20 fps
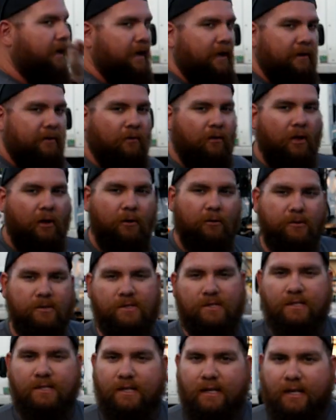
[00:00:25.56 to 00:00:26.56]
a
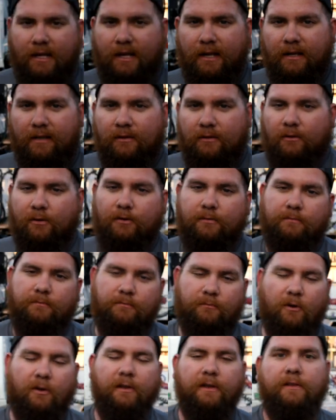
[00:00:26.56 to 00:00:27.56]
Lowe's today, or
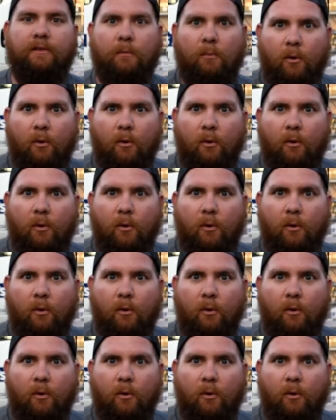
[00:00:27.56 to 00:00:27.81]
well, in the